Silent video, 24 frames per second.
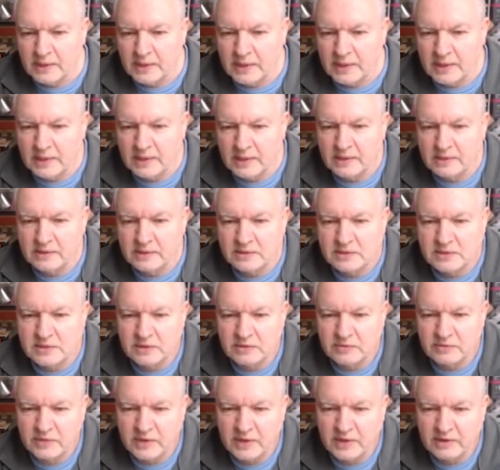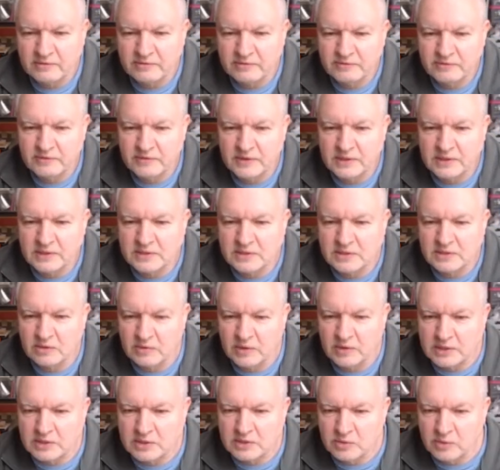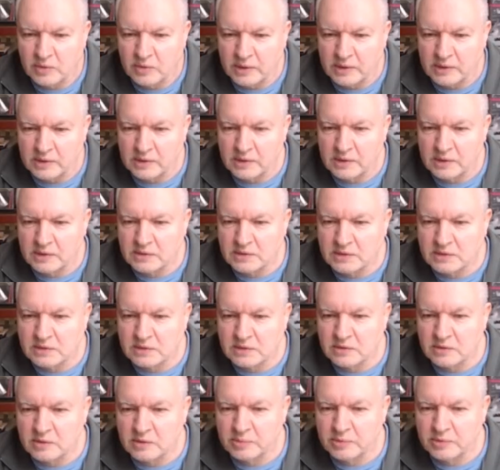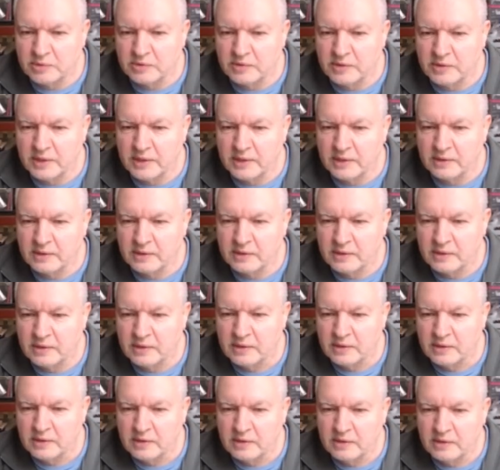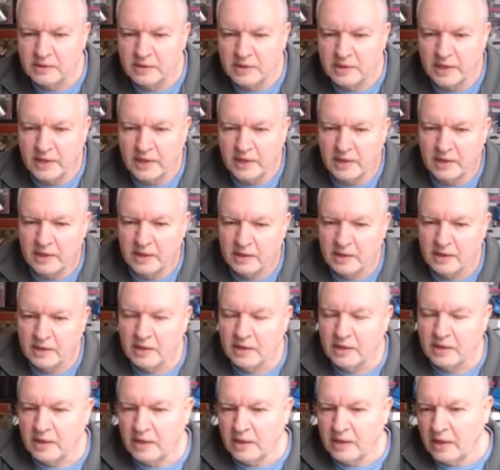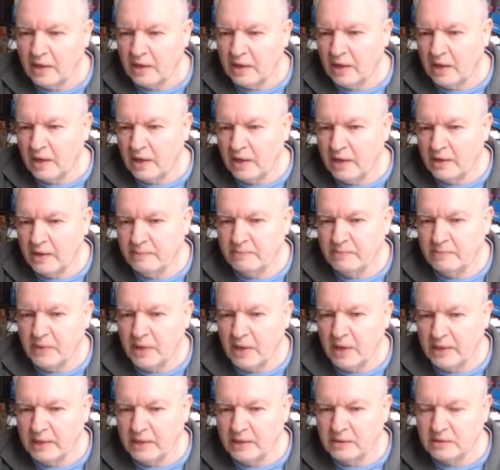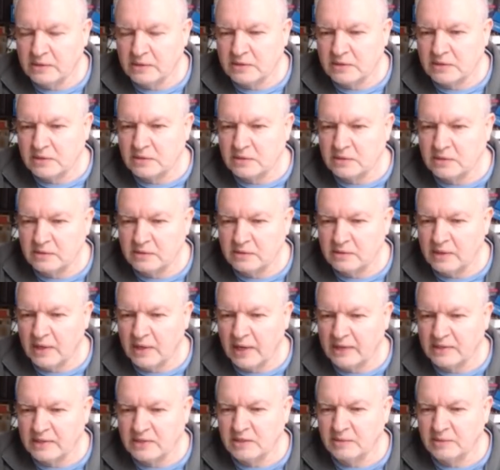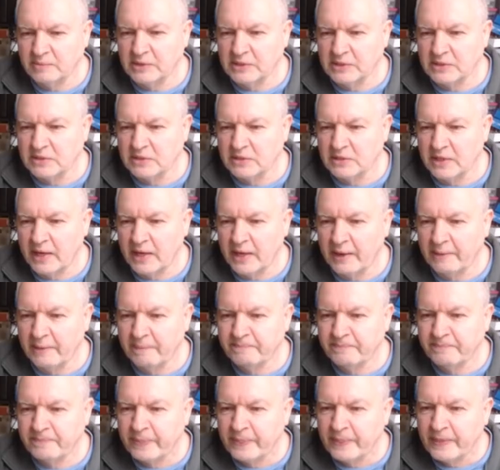and see if that fits. Oh, that's quite nice. I'll put that there. I might add something to that,